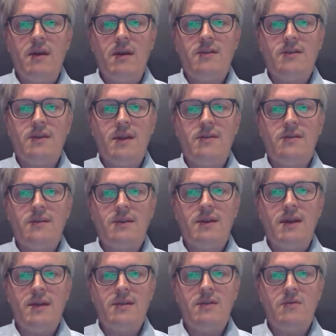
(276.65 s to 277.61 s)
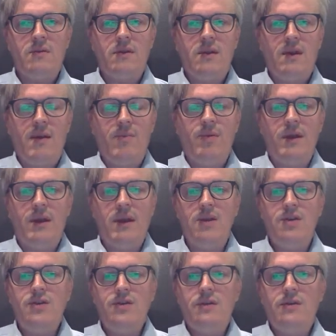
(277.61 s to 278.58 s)
sensor data with our
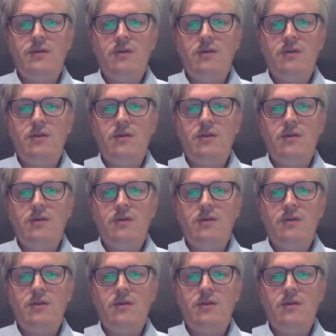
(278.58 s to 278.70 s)
application.